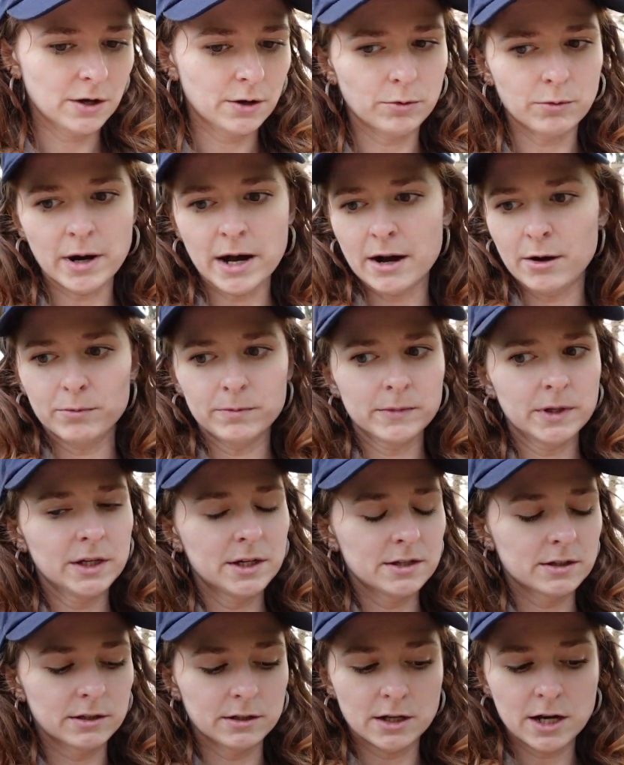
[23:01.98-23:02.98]
Wow,
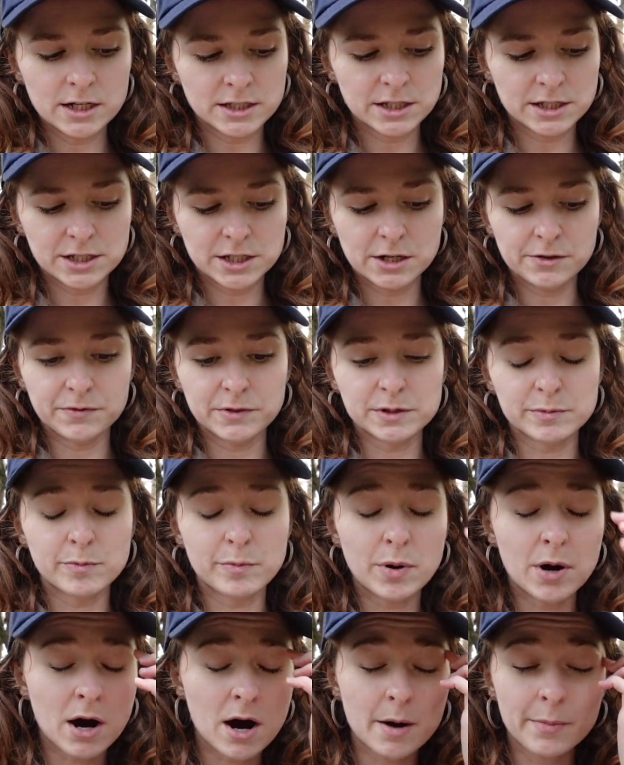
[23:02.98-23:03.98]
lots of stuff is
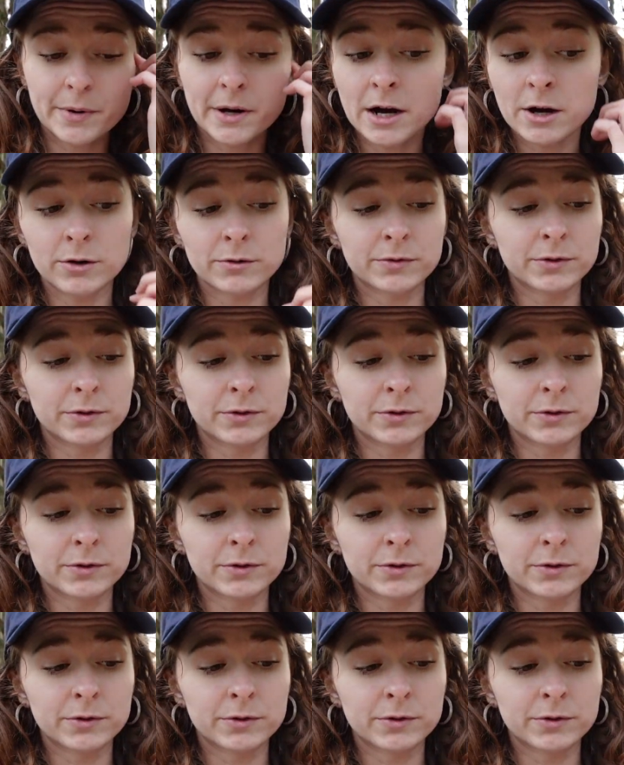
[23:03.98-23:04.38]
popping out